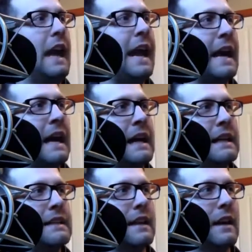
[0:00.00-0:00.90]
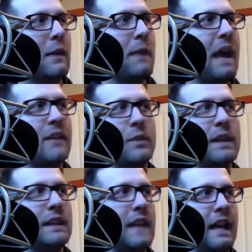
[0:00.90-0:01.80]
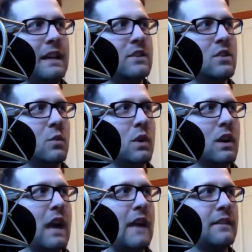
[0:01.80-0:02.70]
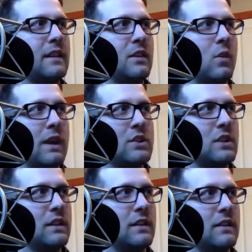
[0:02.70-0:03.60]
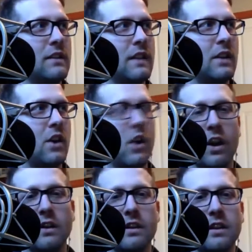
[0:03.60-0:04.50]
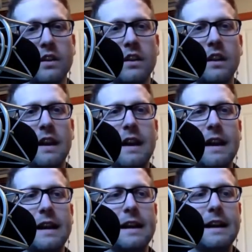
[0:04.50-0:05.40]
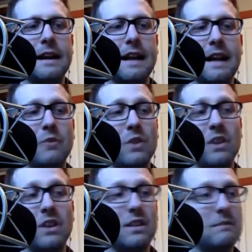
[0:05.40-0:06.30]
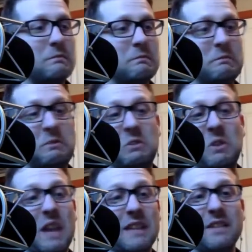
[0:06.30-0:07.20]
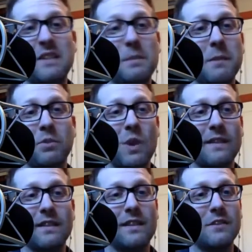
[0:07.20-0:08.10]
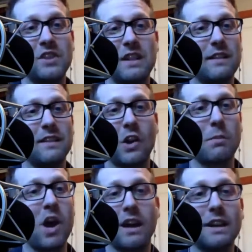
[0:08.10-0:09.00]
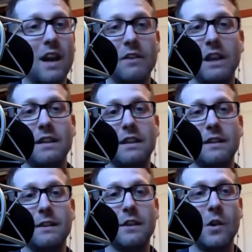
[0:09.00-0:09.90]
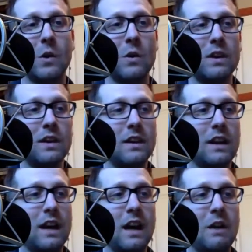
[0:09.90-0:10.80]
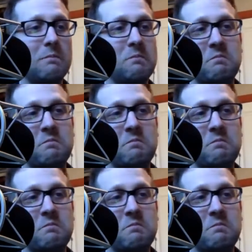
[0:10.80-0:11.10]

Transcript: And um, as we engage, we're asking questions that are hard uh, and we're trying to just be a presence of Jesus in our pocket of it. And so uh,